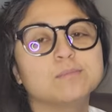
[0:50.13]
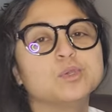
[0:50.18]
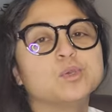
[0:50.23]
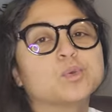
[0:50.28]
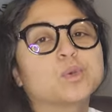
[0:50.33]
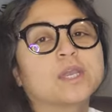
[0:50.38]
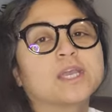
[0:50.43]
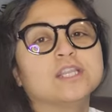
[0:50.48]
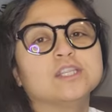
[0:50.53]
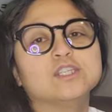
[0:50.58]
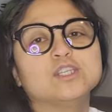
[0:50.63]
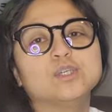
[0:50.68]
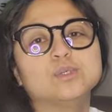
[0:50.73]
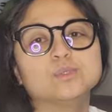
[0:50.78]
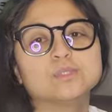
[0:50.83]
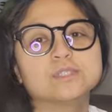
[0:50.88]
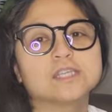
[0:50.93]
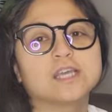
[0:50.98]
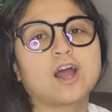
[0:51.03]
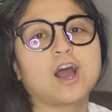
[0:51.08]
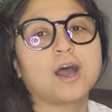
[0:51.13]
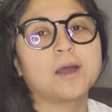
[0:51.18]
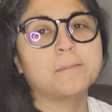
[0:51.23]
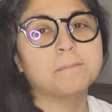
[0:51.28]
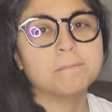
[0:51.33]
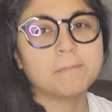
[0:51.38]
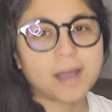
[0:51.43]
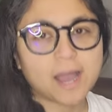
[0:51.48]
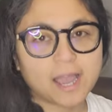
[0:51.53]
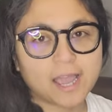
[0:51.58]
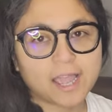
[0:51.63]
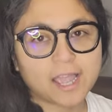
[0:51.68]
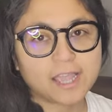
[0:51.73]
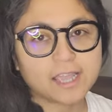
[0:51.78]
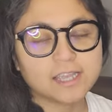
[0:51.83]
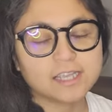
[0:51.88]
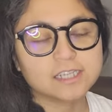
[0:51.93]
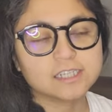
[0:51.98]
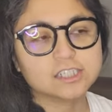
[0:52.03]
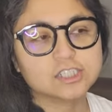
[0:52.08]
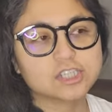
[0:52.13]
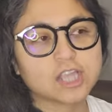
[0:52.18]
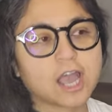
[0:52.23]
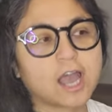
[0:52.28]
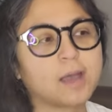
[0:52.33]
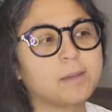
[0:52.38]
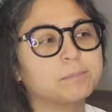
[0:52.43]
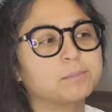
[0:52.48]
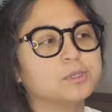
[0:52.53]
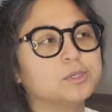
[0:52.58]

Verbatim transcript: you can use it on my shop.